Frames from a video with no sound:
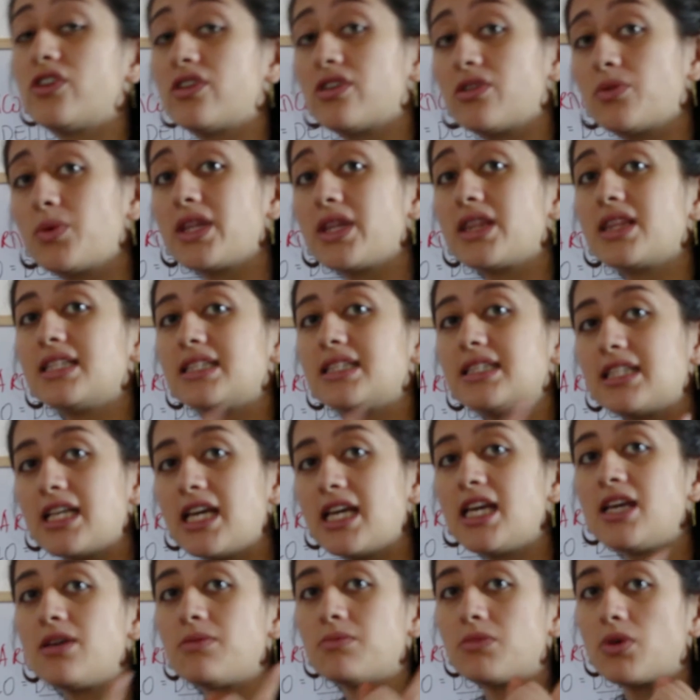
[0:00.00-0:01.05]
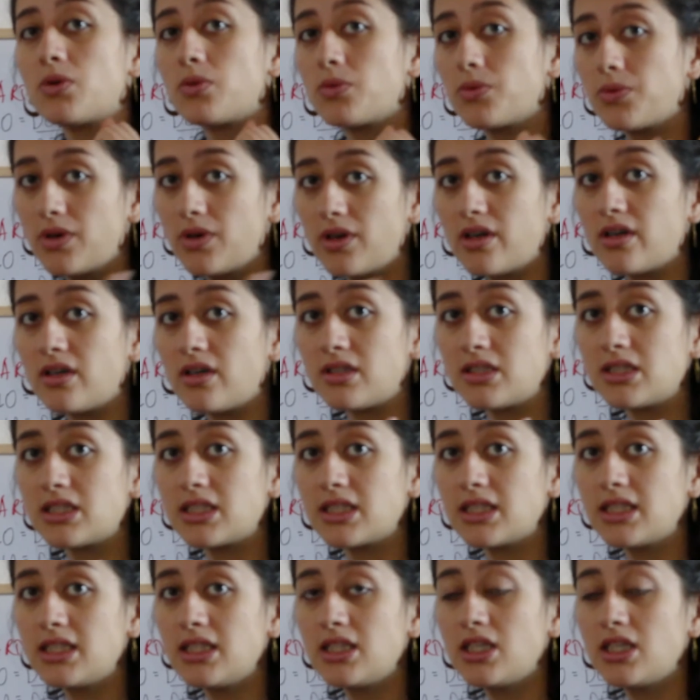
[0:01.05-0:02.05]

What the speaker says: with the same words